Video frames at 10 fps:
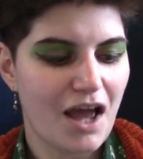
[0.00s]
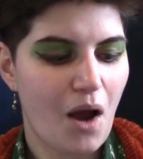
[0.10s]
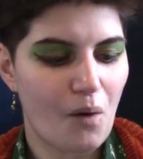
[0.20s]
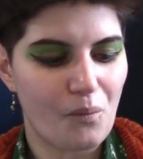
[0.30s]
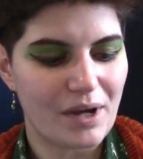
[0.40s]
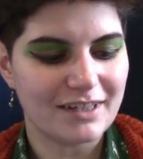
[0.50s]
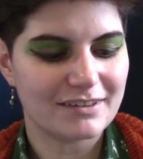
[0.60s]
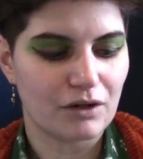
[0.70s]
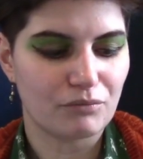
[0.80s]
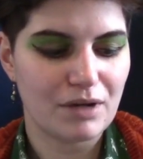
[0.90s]

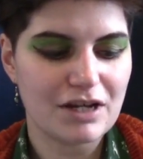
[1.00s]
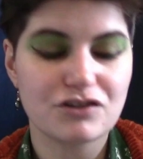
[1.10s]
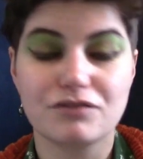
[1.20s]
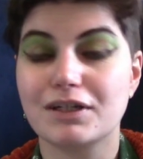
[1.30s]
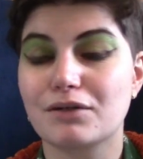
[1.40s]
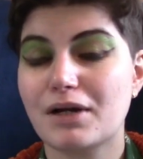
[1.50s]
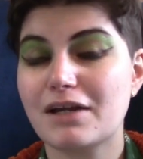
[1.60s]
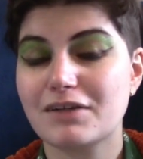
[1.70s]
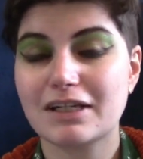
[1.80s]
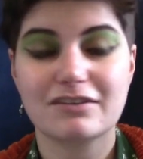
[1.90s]
with a range of
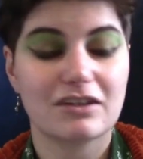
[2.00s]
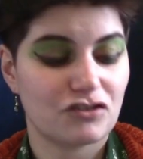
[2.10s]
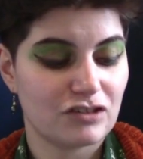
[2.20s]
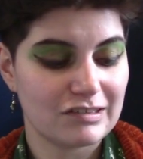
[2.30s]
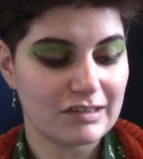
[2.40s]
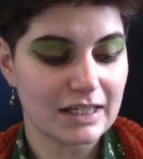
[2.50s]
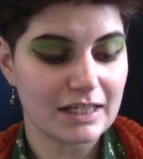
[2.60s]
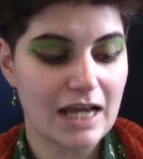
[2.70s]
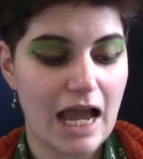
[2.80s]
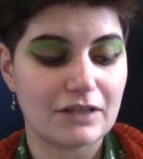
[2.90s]
engravings, chiselling and